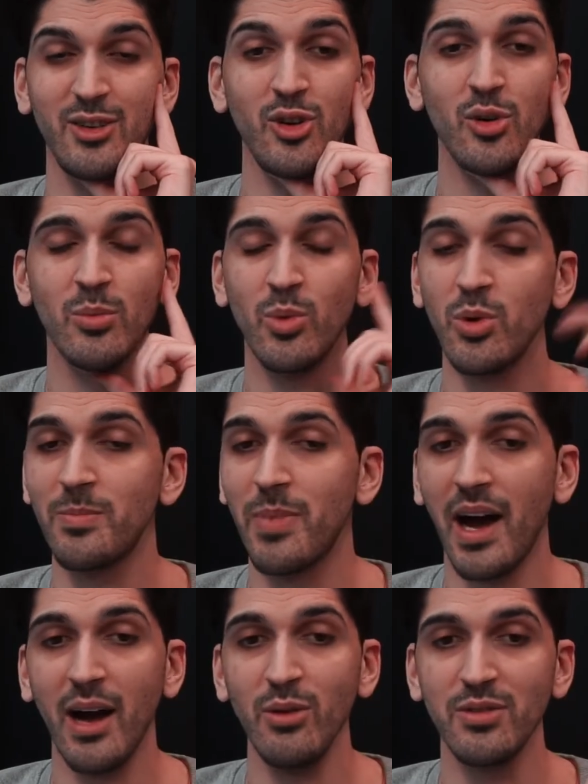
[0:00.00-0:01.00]
don't know, more
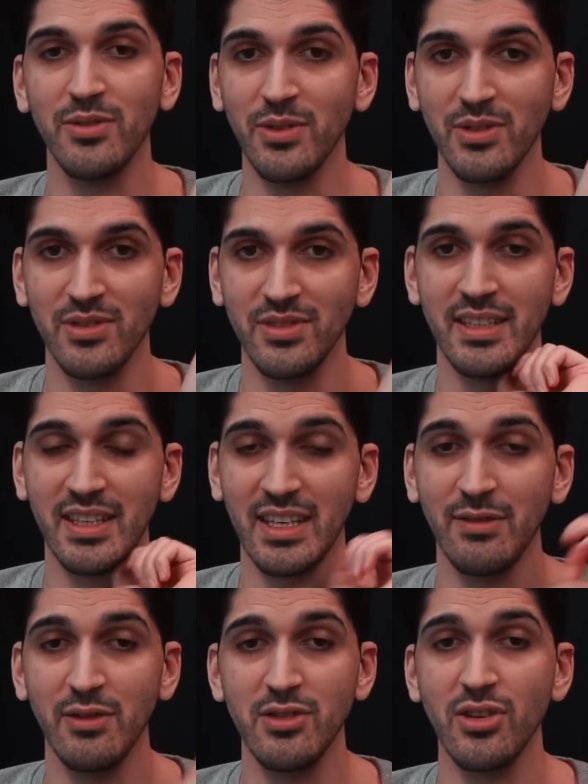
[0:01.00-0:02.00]
powerful. Like
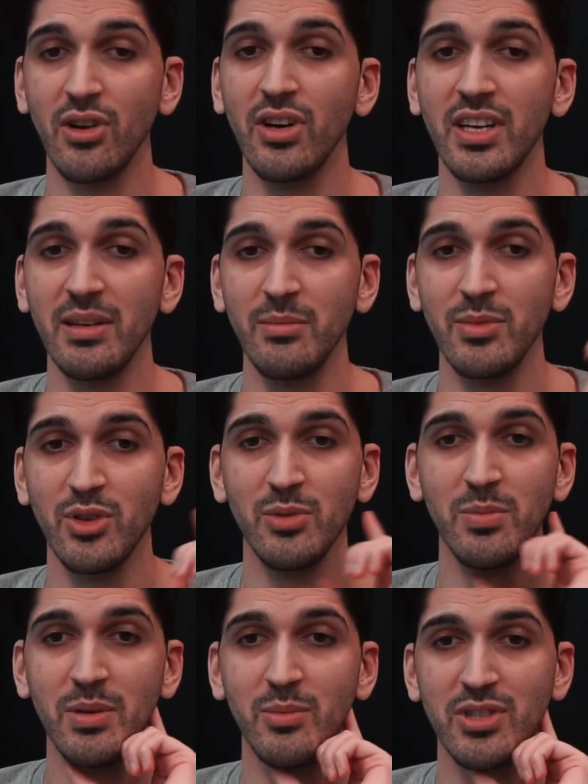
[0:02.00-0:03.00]
if you saw him, you'd
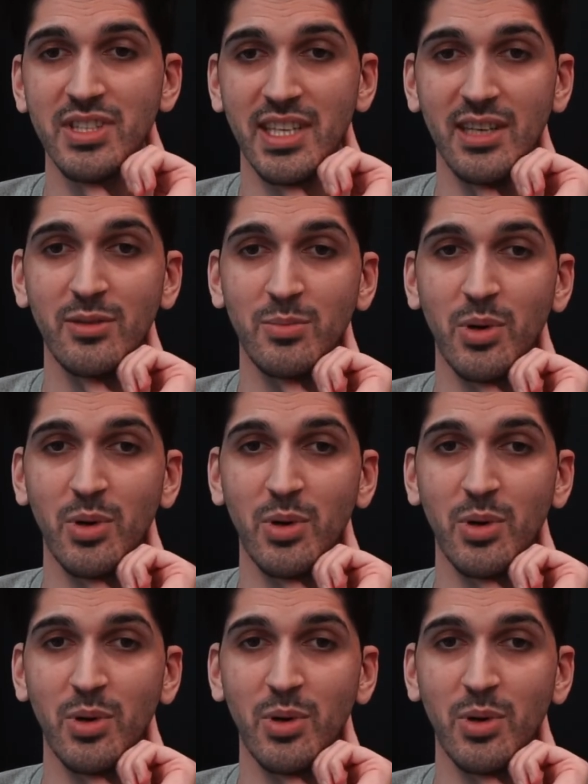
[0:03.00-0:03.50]
be more scared